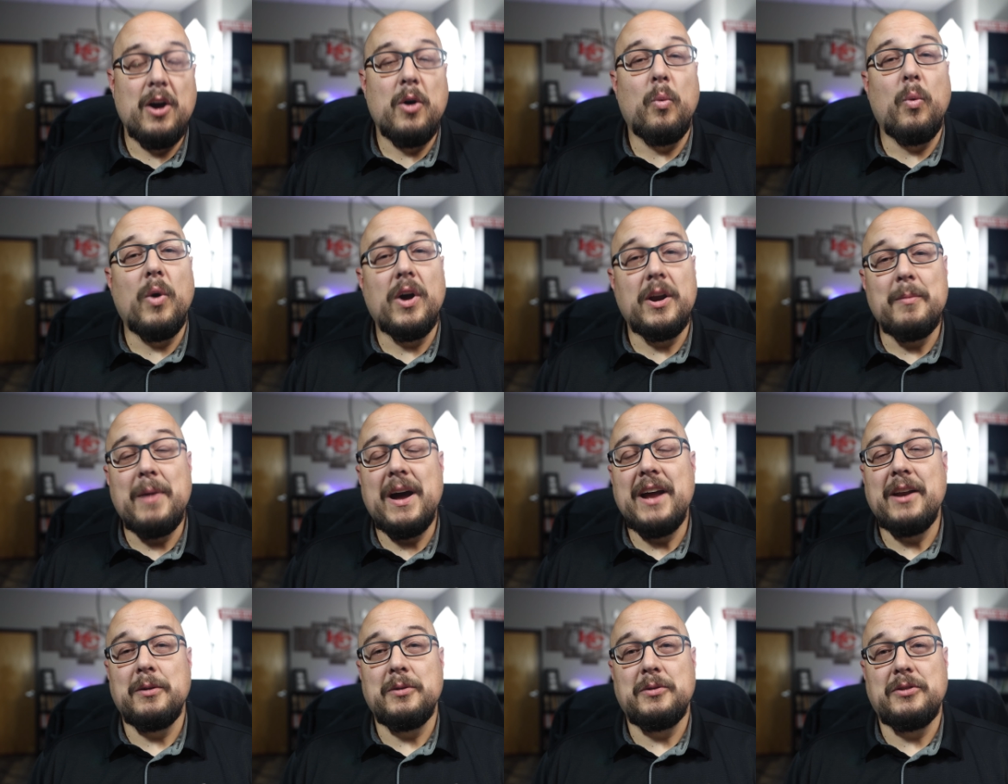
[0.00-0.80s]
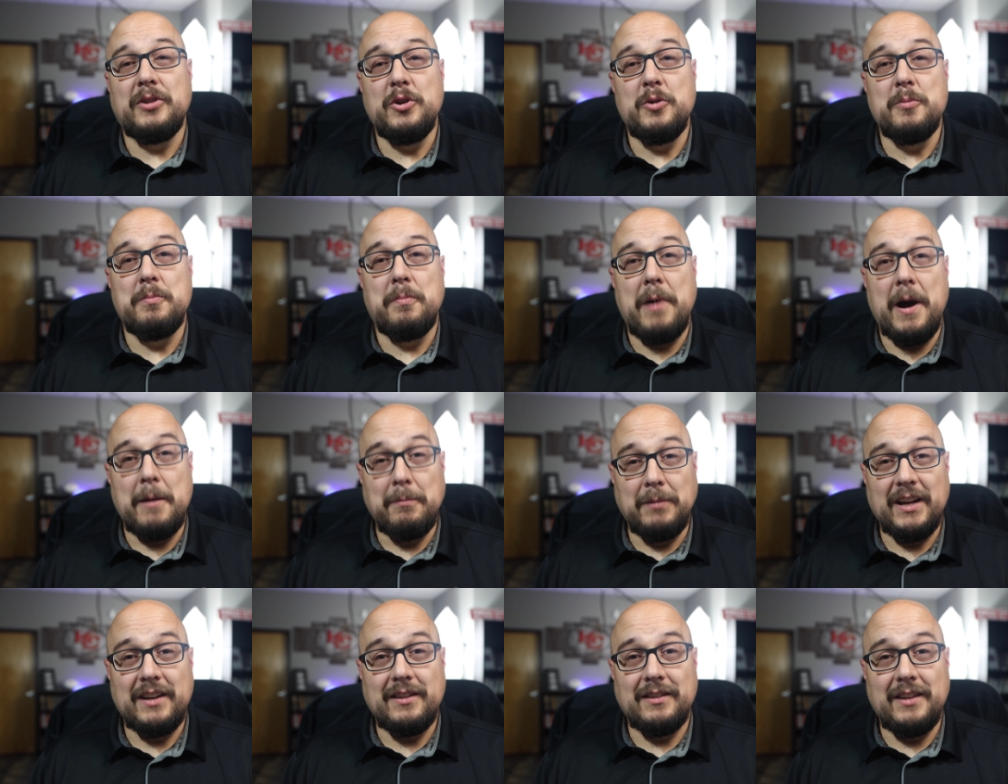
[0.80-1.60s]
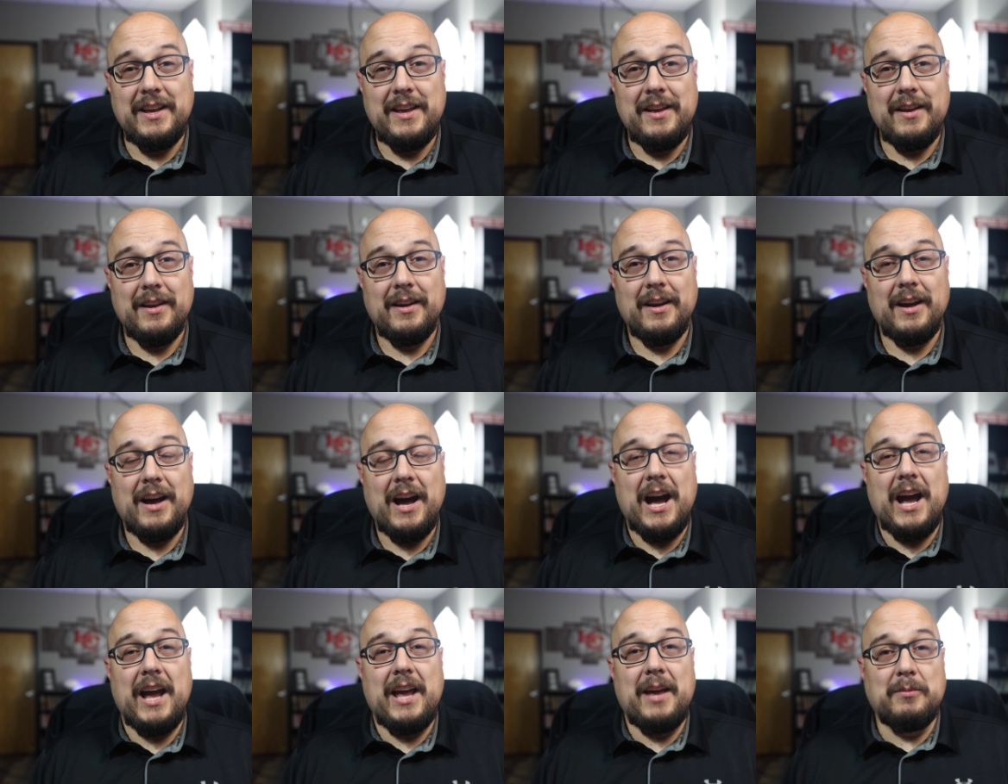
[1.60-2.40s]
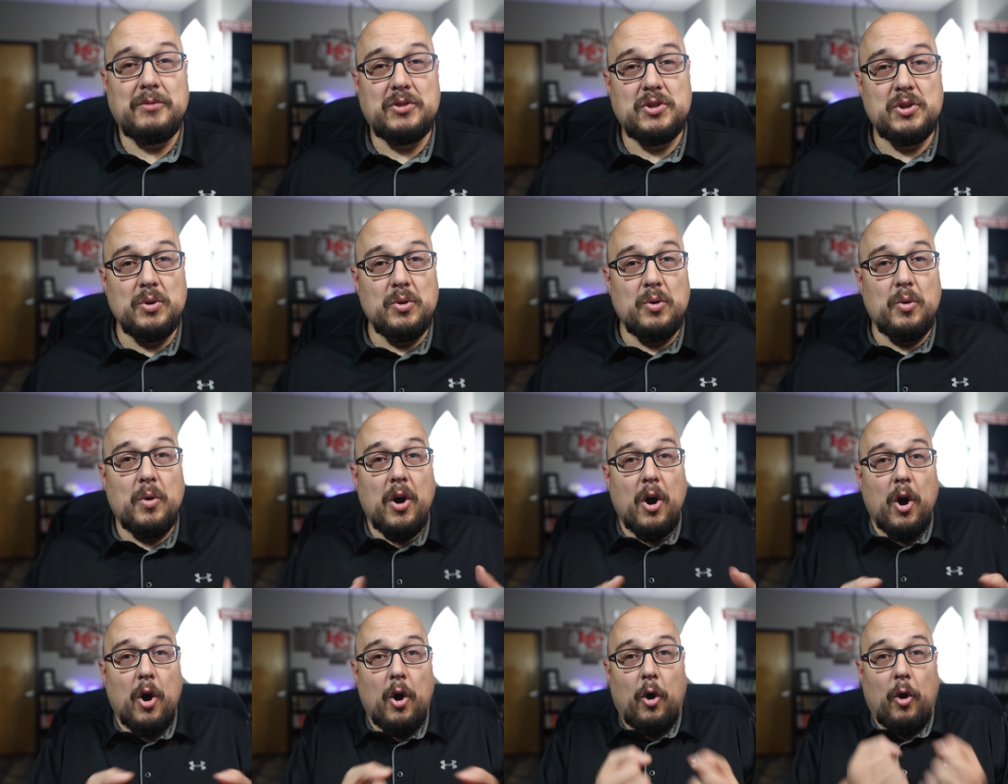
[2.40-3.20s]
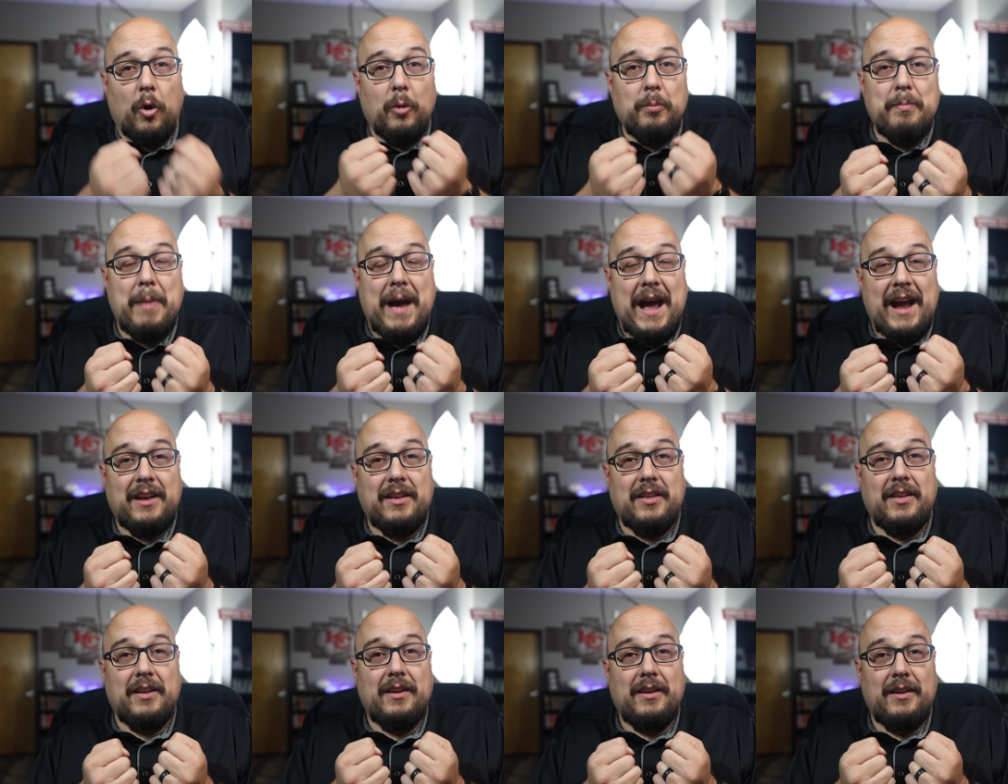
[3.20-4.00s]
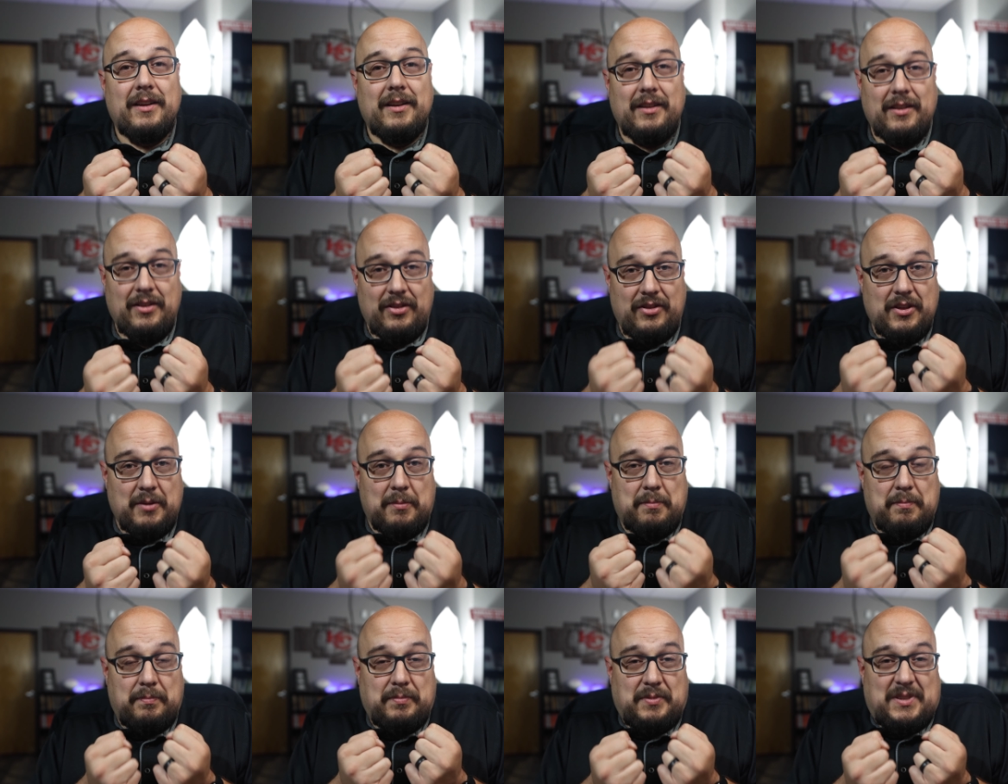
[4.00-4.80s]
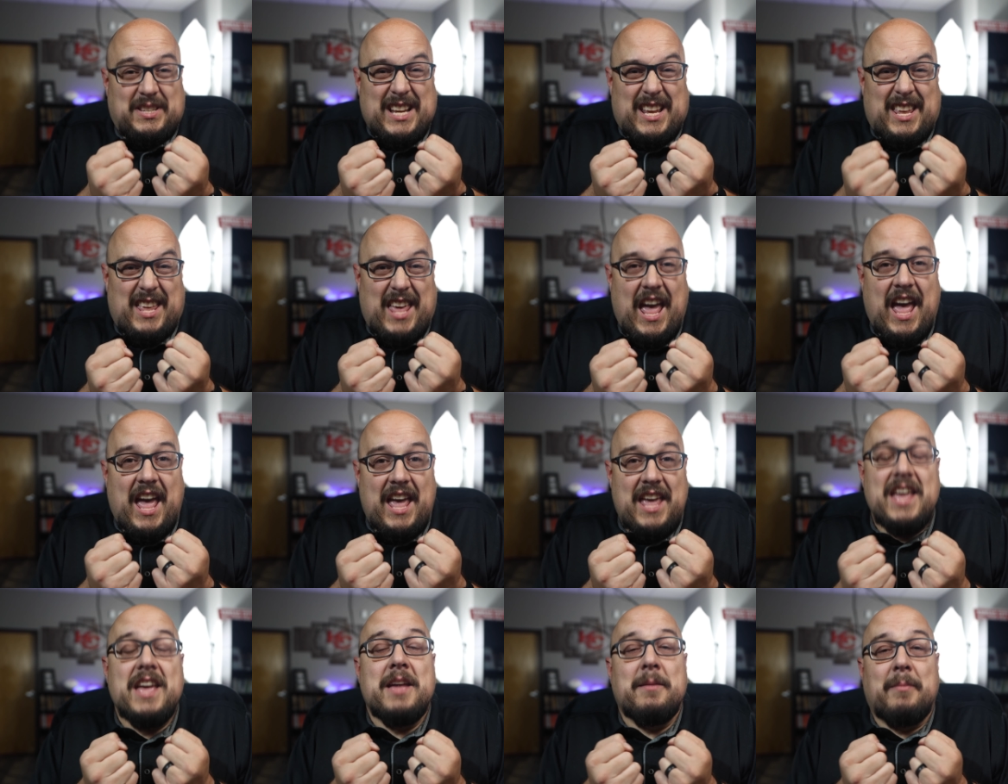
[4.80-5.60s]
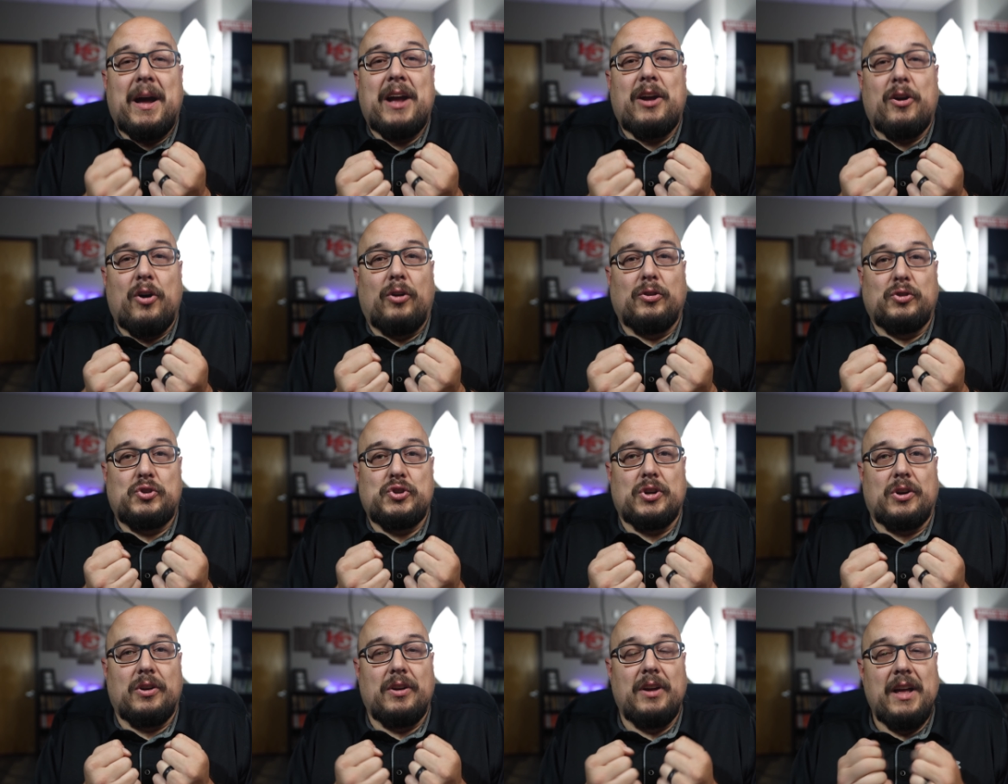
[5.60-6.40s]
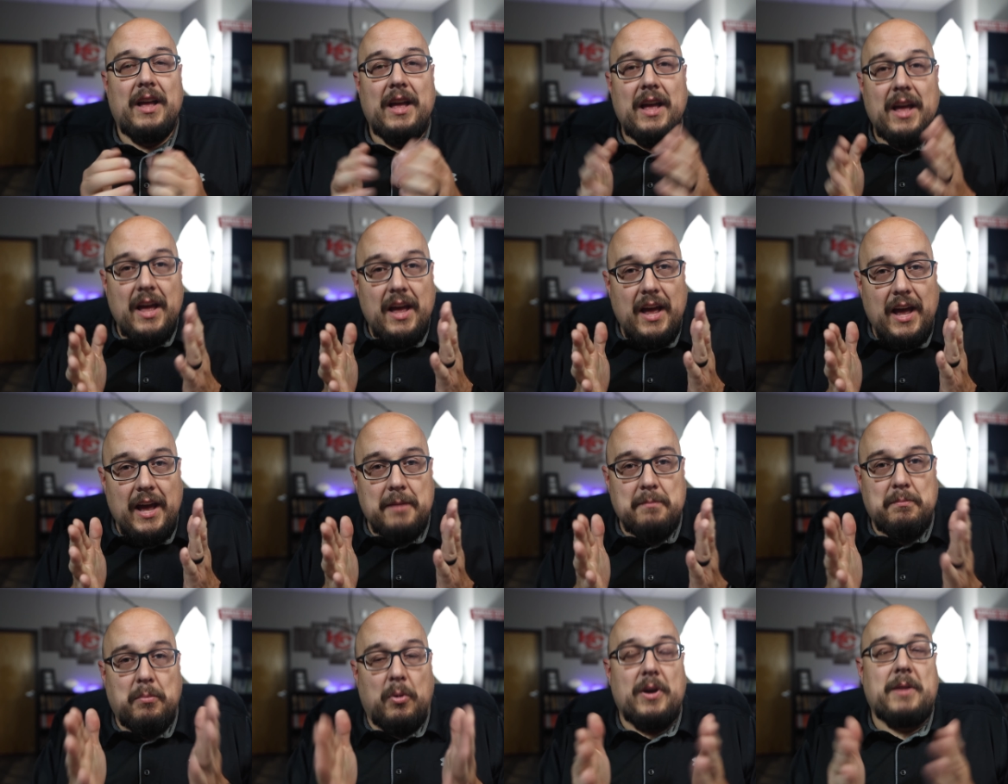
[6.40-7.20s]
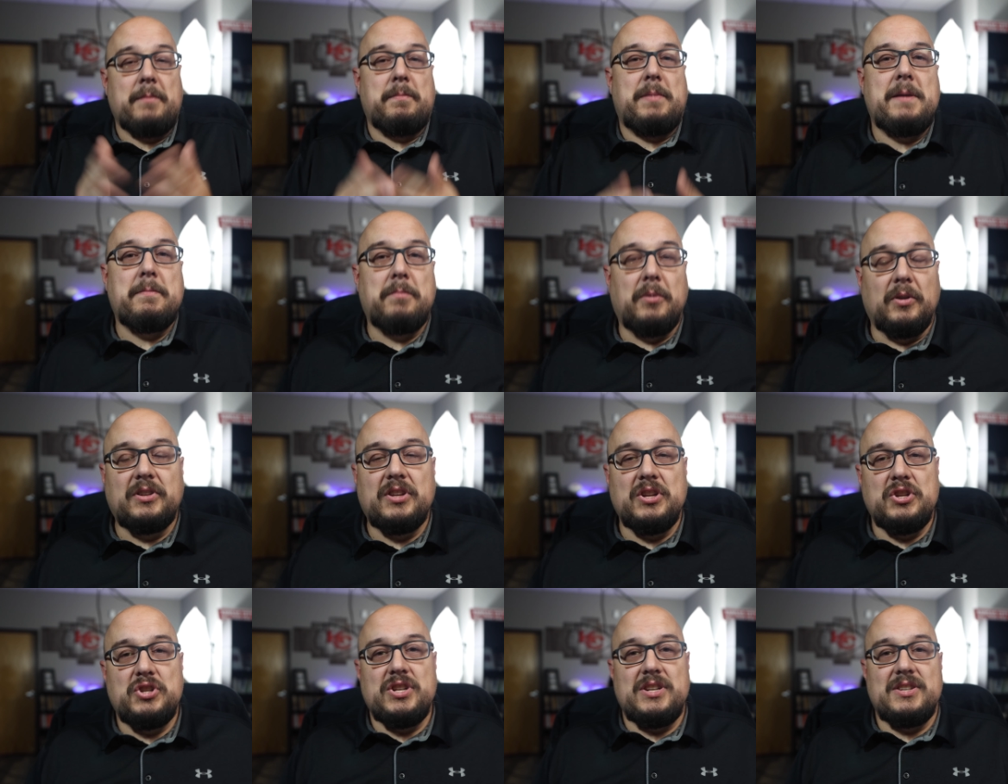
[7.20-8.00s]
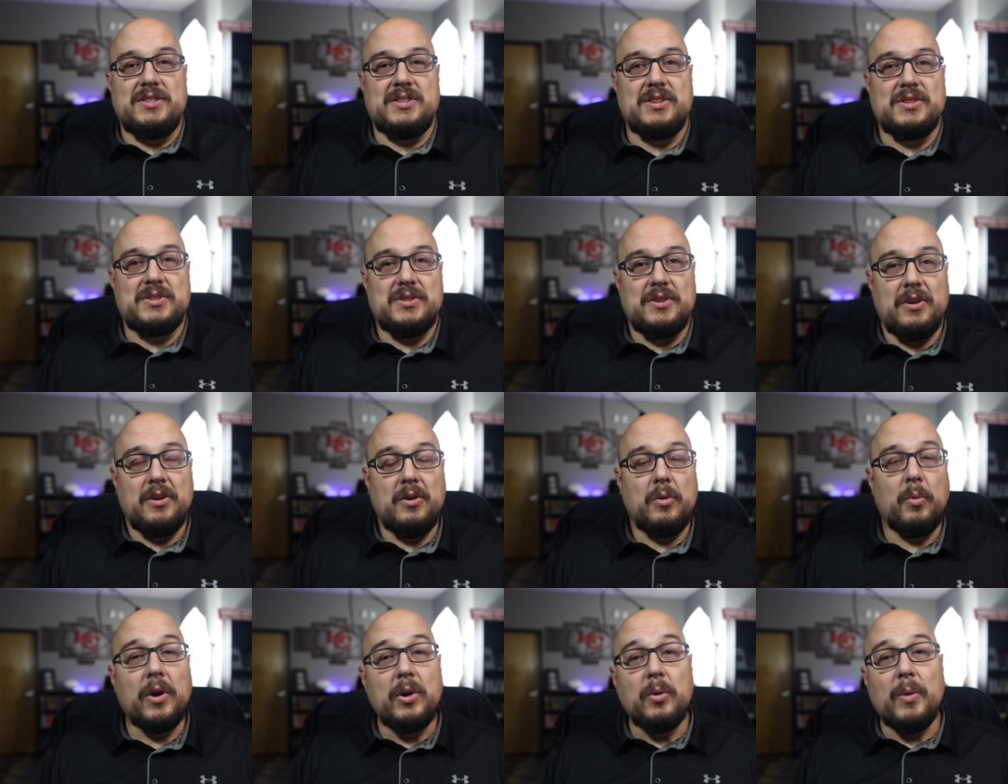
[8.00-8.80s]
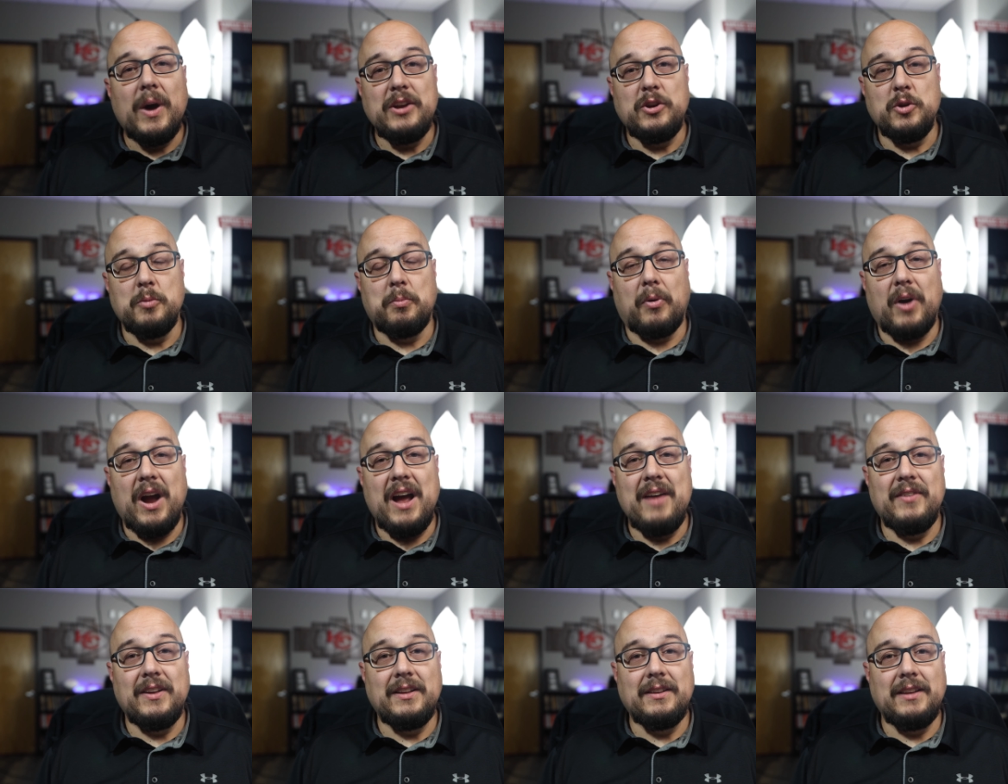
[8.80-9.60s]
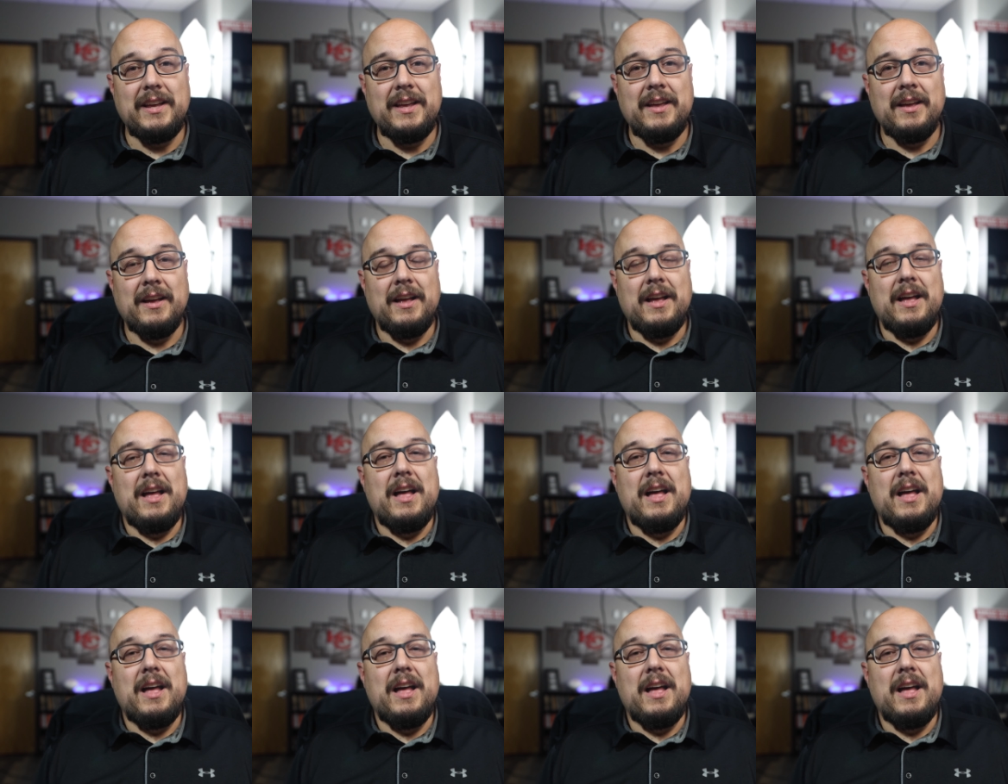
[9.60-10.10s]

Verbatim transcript: What am I to do publicly? I am to hold back the decay in my culture and point people to Jesus. What do I do privately?